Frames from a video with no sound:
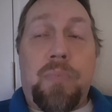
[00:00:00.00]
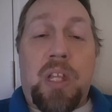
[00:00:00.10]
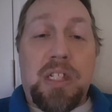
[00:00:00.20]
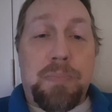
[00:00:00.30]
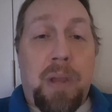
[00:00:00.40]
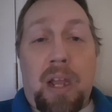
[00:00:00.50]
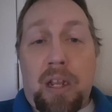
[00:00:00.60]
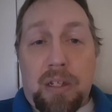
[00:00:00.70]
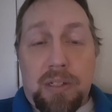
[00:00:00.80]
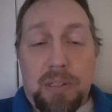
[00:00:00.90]

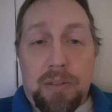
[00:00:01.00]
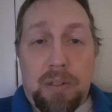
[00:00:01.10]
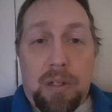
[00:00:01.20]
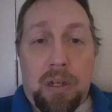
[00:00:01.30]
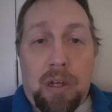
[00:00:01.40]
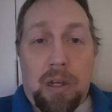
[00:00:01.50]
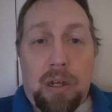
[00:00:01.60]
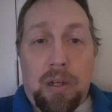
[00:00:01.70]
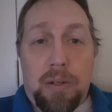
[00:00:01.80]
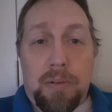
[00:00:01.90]
Hispanic
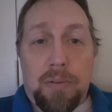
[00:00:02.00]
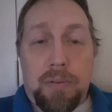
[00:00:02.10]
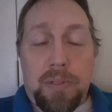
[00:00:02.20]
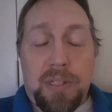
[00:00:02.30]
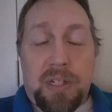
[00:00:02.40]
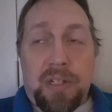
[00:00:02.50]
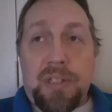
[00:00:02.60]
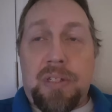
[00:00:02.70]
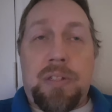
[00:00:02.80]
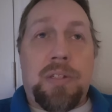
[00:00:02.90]
uh,
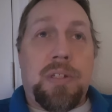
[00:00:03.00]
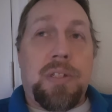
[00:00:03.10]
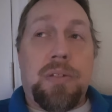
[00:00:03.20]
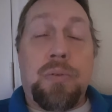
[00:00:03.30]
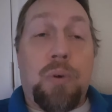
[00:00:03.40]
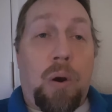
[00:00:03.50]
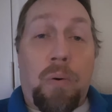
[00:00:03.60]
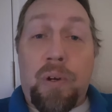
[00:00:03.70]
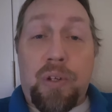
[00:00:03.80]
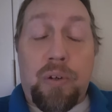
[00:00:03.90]
citizens who are
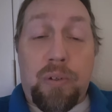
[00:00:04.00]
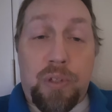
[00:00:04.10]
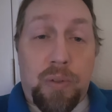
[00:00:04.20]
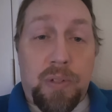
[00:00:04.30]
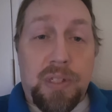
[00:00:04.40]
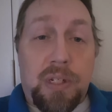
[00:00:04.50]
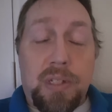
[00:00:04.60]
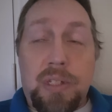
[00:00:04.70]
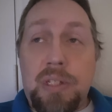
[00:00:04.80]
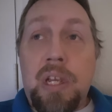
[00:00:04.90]
already currently U.S.
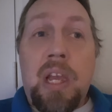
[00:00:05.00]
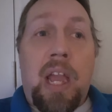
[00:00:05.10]
citizens.